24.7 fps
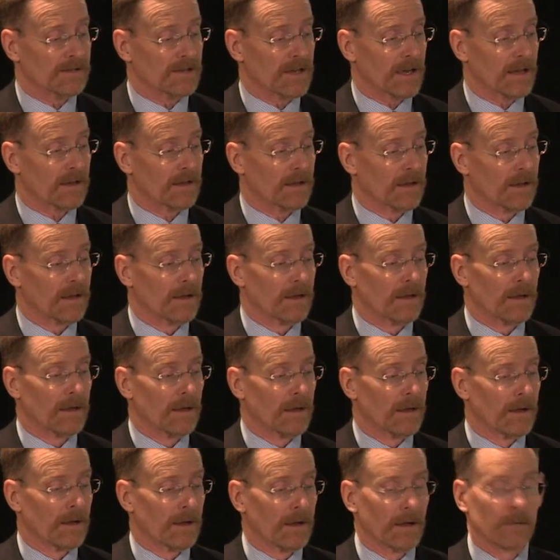that.
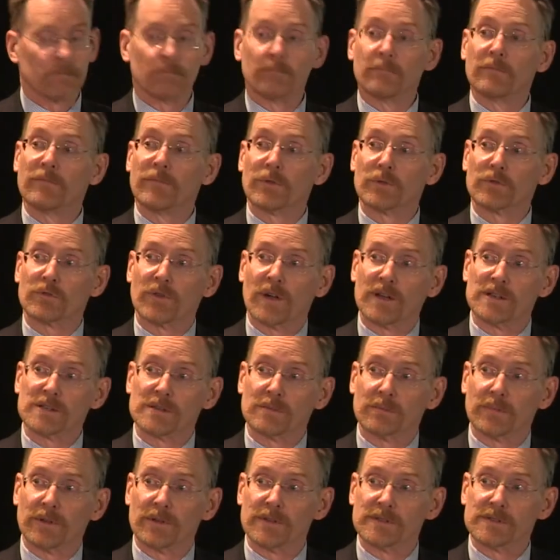And
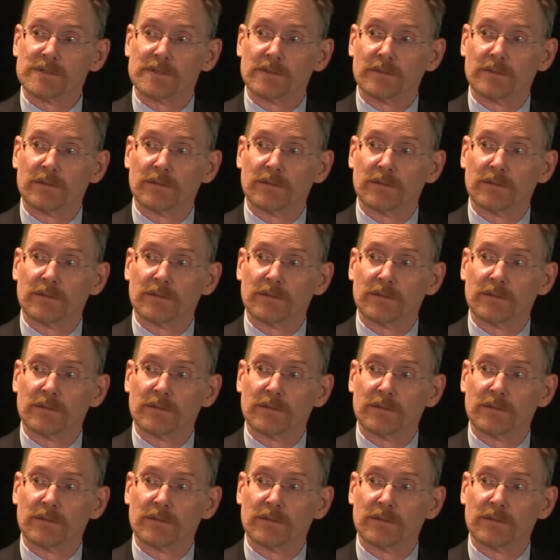filtration, please.